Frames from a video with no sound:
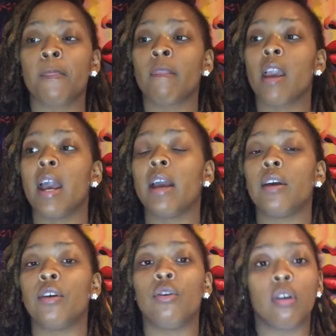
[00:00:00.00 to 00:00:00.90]
and
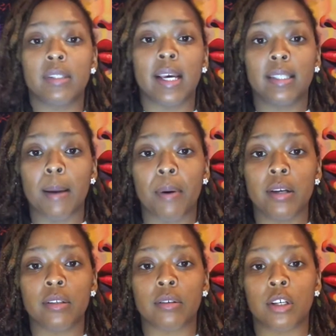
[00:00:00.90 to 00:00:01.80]
you don't take that
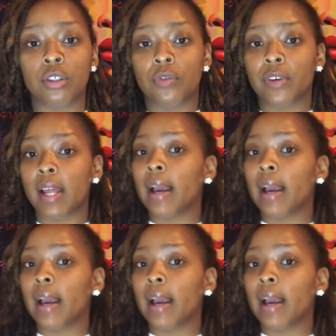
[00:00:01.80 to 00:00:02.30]
personal because you feel like,